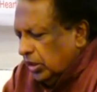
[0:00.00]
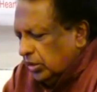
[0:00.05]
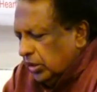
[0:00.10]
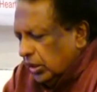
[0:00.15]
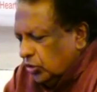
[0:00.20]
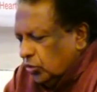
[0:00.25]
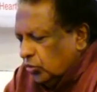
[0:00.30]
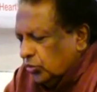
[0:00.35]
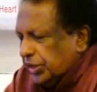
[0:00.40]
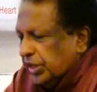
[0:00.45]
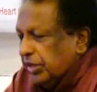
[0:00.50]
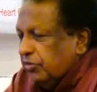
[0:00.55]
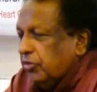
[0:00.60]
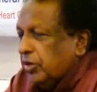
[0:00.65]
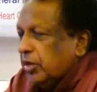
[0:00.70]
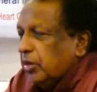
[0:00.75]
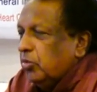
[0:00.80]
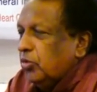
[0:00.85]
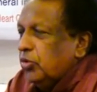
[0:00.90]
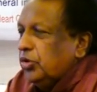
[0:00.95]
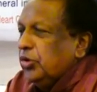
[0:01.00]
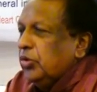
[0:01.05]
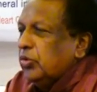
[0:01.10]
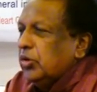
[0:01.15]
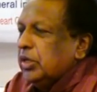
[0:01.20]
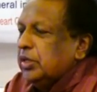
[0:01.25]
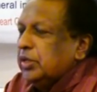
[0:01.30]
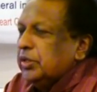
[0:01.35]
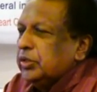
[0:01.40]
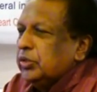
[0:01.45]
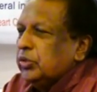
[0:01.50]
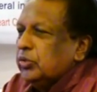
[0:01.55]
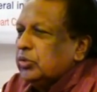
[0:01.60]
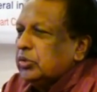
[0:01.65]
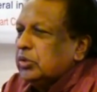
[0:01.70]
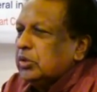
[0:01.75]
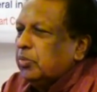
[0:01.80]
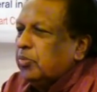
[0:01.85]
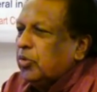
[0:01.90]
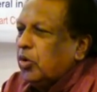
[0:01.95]
Just to say a word about nuclear
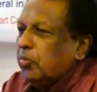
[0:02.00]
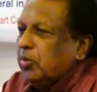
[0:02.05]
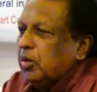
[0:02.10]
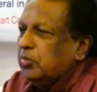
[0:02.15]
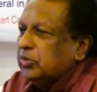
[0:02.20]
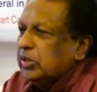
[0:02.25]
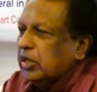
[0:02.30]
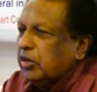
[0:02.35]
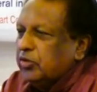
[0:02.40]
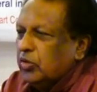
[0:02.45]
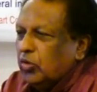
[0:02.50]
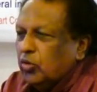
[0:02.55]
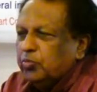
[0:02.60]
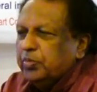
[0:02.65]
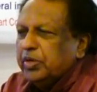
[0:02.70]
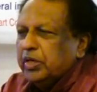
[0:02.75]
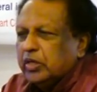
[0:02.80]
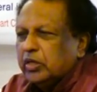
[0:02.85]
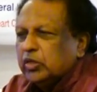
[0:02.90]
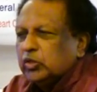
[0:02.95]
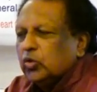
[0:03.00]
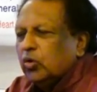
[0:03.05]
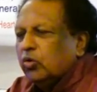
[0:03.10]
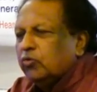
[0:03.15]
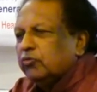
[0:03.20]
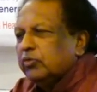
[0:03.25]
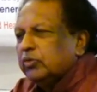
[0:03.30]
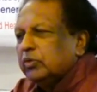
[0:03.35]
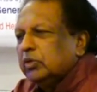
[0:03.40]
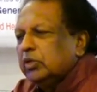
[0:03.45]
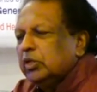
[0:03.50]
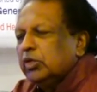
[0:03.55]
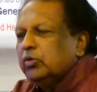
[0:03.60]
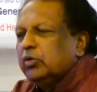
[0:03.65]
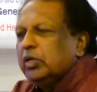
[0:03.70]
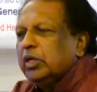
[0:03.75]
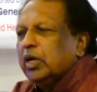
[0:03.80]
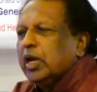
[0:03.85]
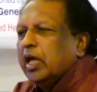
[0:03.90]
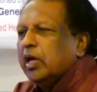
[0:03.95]
issues, the problems have not been resolved. The
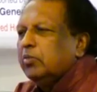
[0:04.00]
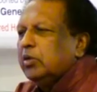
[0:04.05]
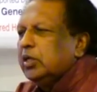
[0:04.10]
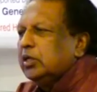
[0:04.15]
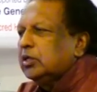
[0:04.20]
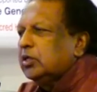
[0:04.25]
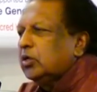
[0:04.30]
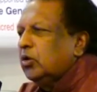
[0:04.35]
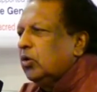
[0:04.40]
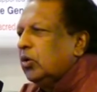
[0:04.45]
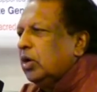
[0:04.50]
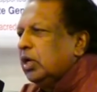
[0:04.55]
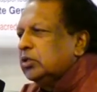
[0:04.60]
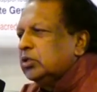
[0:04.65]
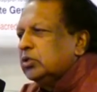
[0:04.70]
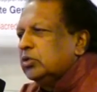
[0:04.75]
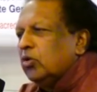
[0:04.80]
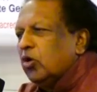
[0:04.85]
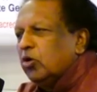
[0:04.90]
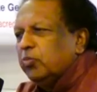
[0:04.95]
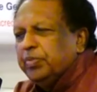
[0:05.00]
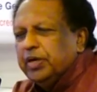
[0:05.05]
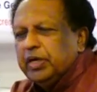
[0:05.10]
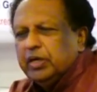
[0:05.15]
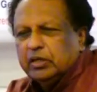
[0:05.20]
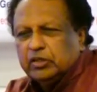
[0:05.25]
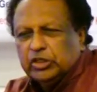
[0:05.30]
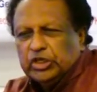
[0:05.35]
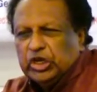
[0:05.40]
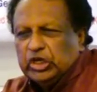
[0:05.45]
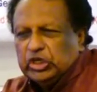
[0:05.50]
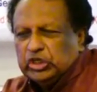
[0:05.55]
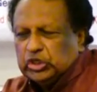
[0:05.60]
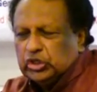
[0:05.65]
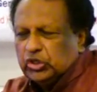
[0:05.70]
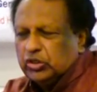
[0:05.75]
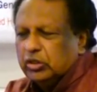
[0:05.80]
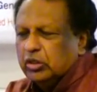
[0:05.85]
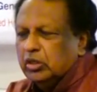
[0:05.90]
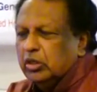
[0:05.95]
nuclear liability law has not been
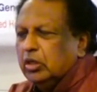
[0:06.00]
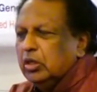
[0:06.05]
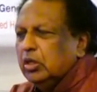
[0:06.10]
changed.